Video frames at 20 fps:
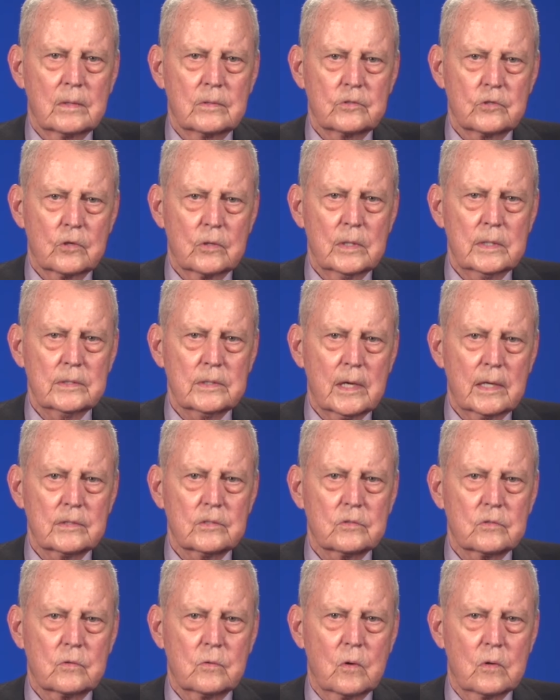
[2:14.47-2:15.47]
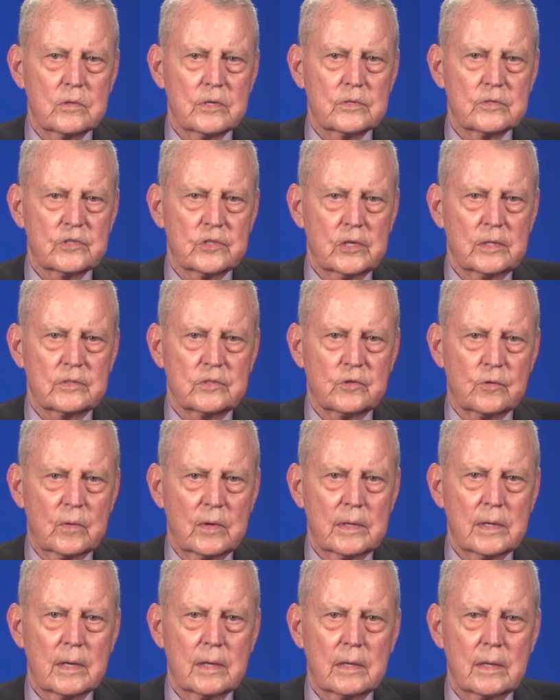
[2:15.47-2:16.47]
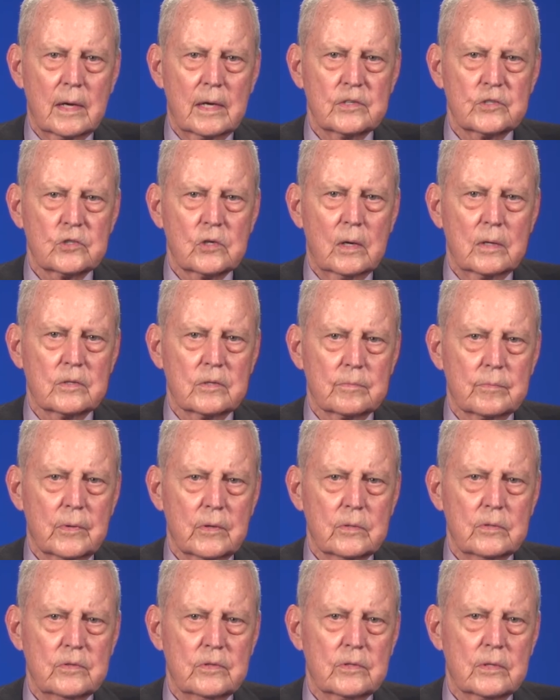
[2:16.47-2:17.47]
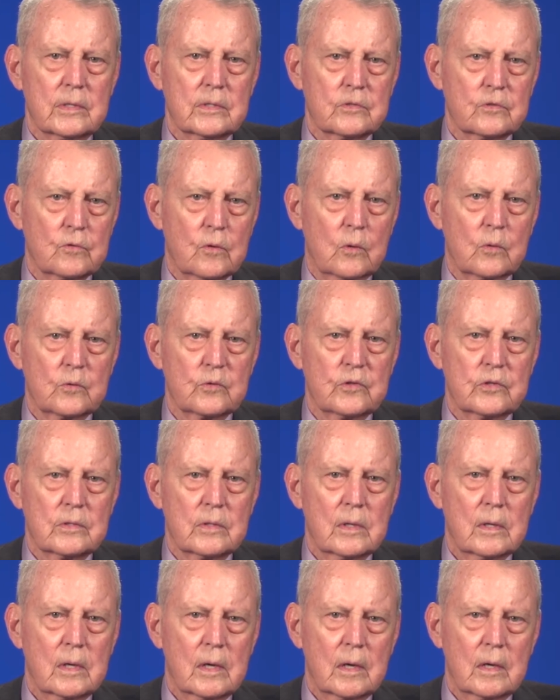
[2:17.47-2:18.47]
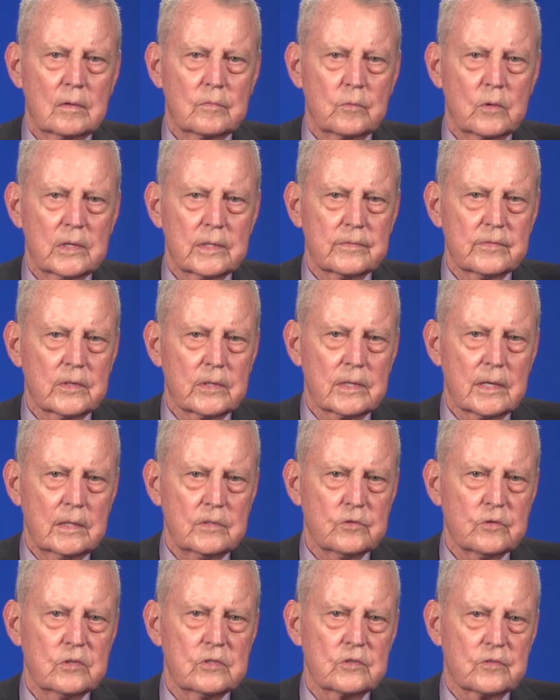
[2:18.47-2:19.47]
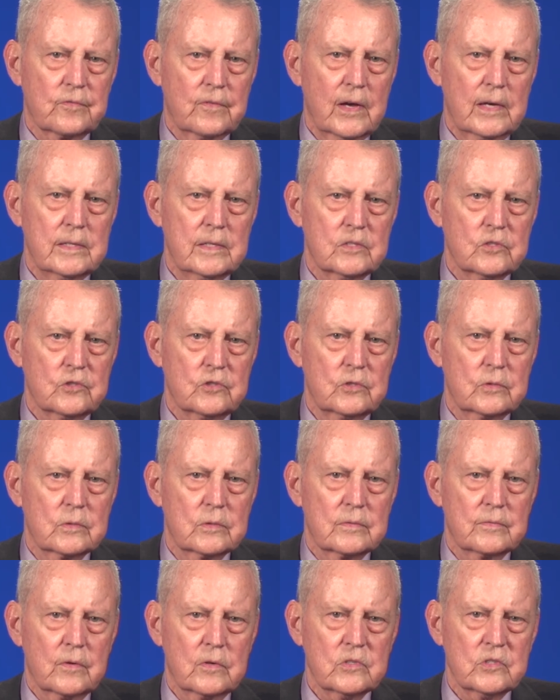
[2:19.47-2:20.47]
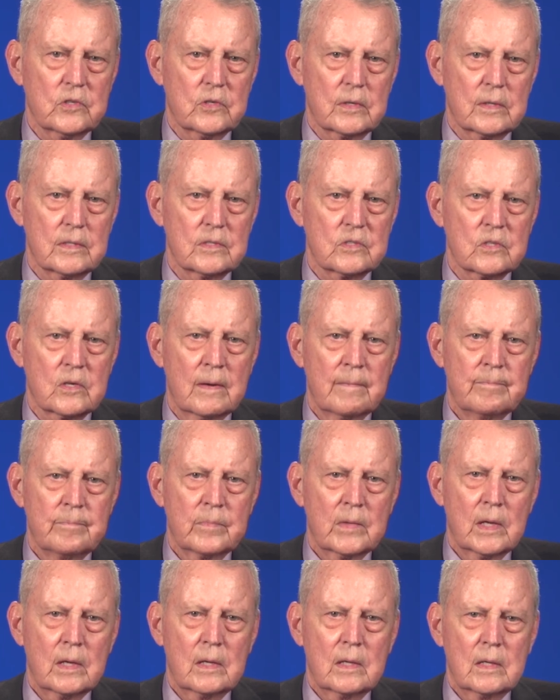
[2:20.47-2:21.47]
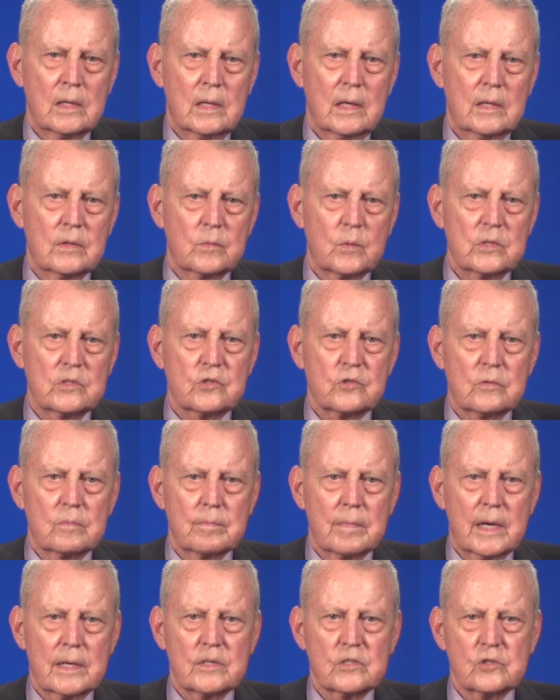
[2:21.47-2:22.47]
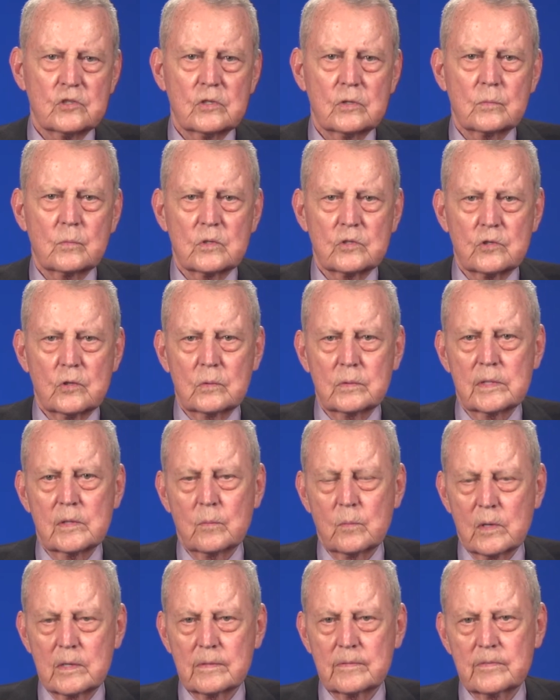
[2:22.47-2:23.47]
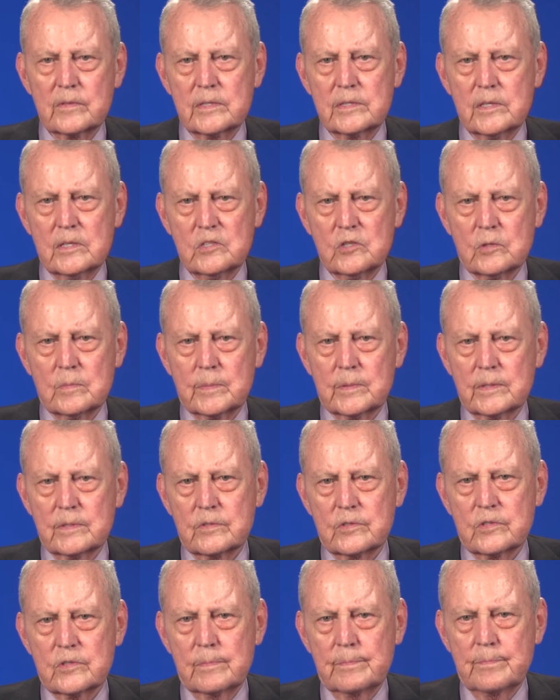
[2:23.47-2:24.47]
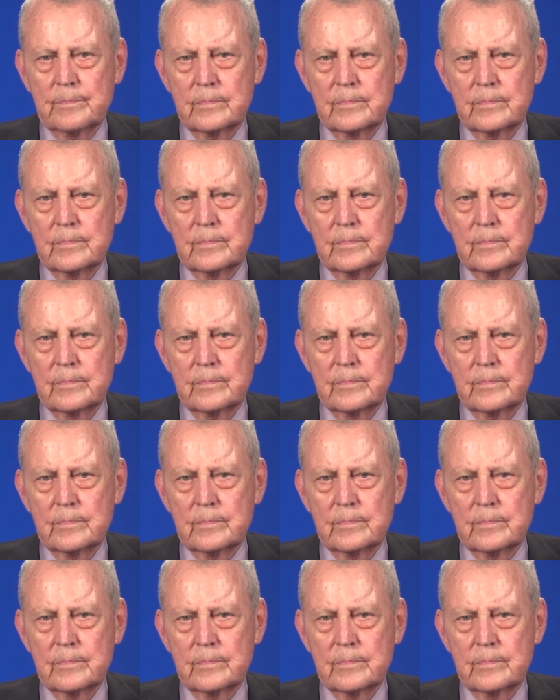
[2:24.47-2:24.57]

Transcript: During that quarter century, I saw the birth and growth of one of the country's finest universities, in which medicine was only one of the disciplines.